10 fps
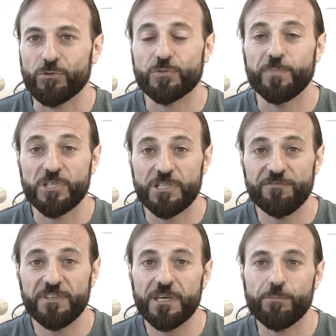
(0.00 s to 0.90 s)
that are
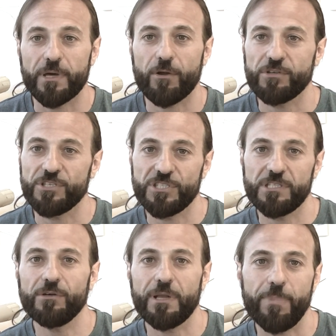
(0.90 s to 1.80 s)
specific to each
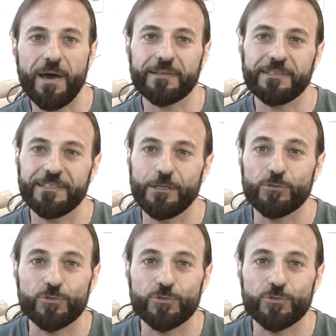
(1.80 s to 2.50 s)
part of the instrument.